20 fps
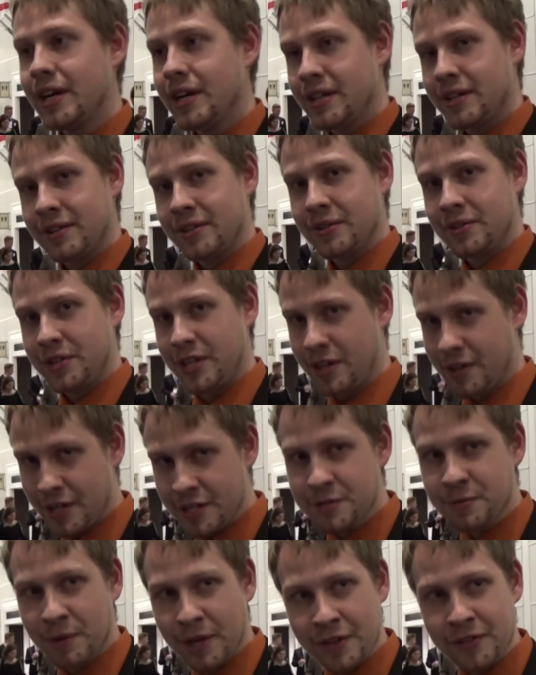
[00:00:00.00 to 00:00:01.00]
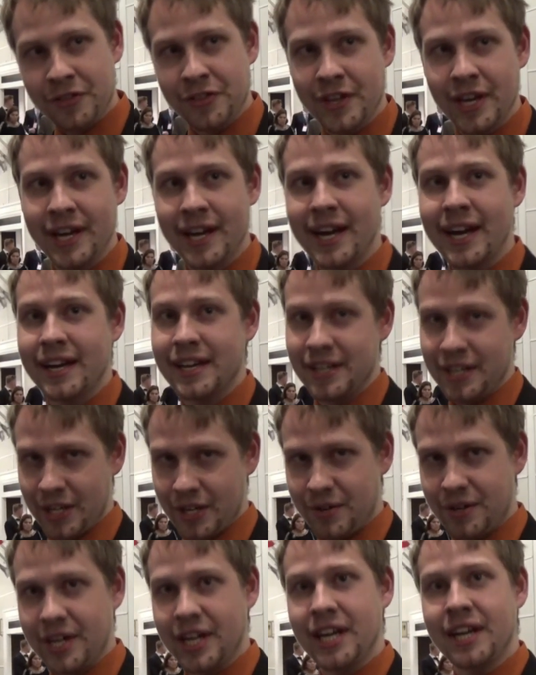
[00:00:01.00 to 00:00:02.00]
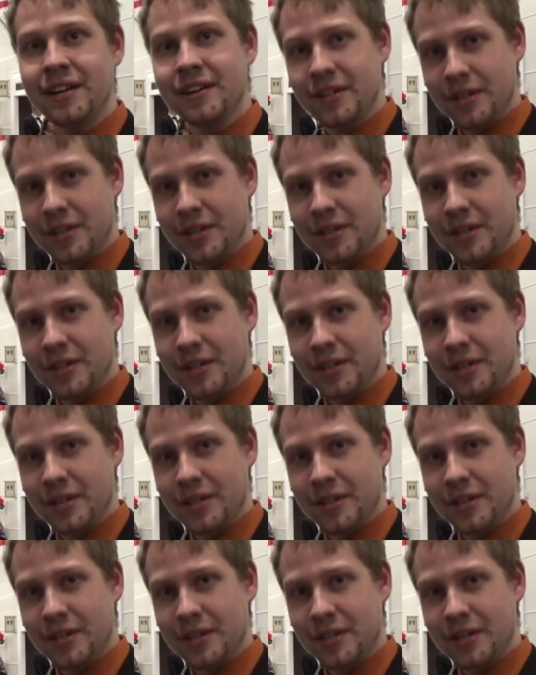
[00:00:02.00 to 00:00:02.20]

There is one thing I can agree